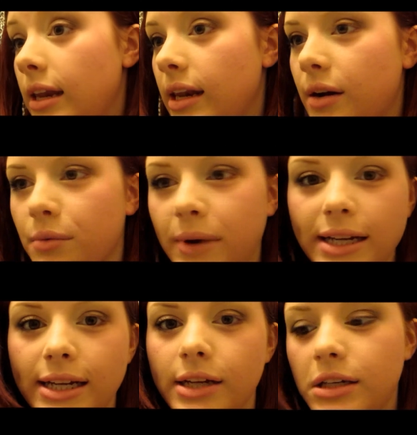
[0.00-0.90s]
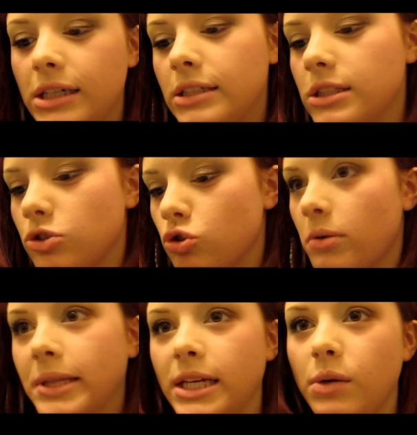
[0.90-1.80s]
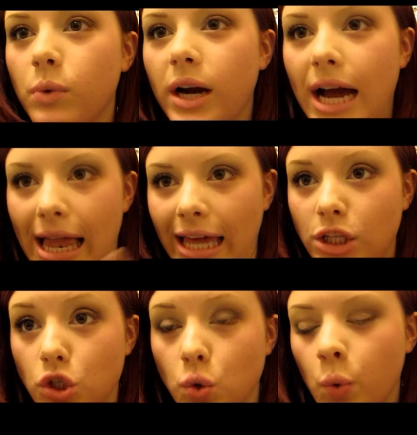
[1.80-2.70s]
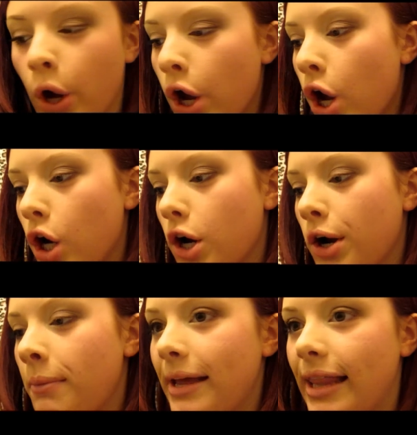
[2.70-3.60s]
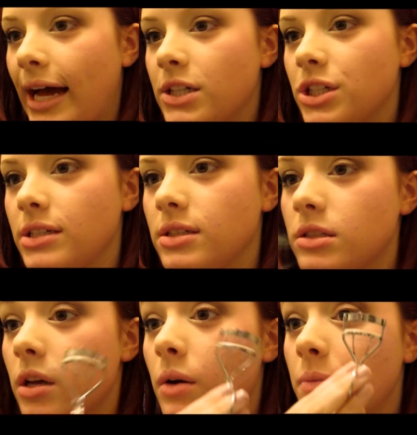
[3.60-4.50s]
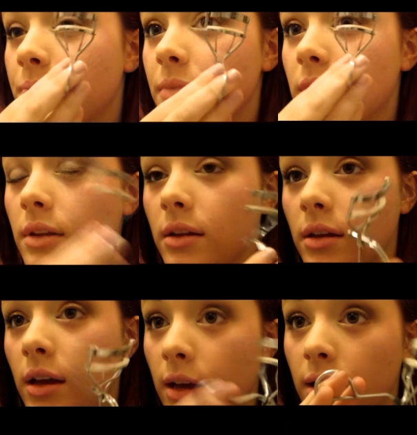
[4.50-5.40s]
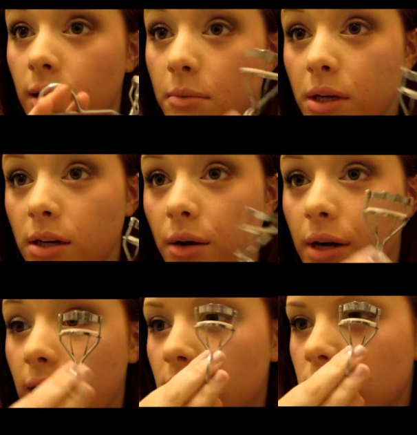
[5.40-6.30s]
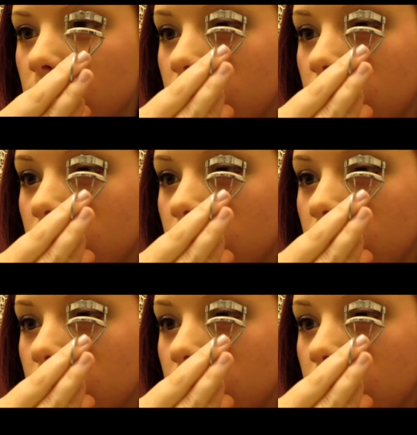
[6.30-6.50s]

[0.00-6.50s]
Now right here is normally where I like to curl my lashes, so I'm gonna go ahead and do